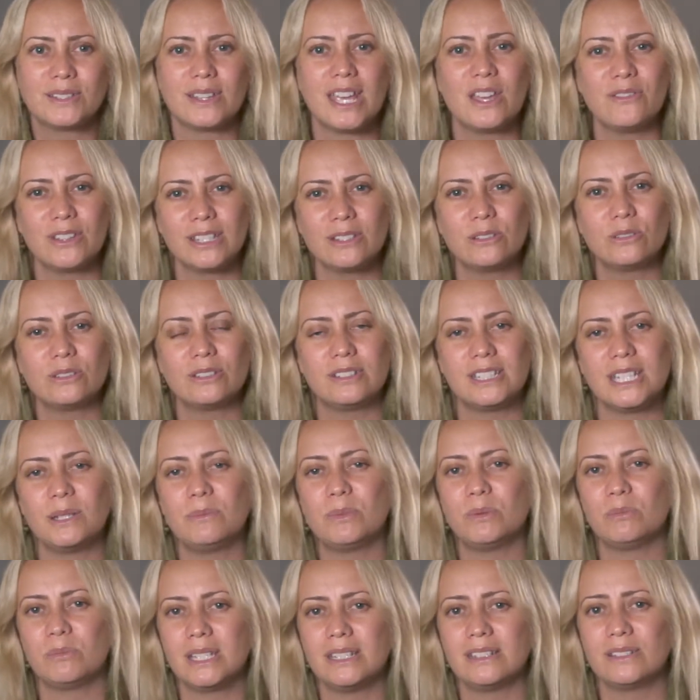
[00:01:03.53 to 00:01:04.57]
So having good,
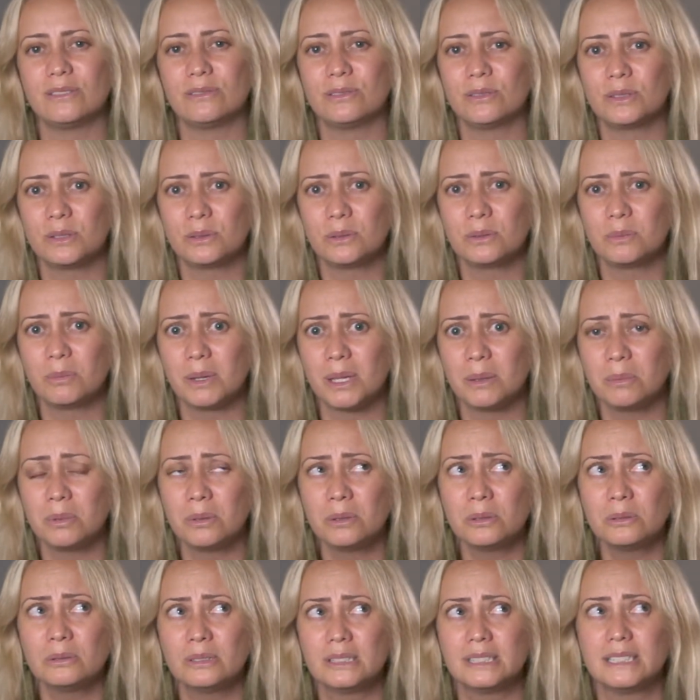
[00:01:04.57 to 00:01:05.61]
deep and meaningfuls with
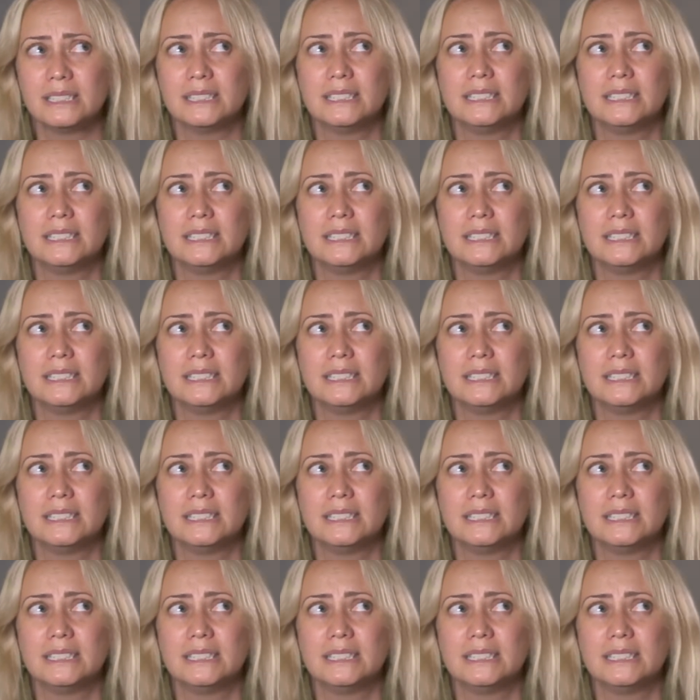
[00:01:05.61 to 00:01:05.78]
people.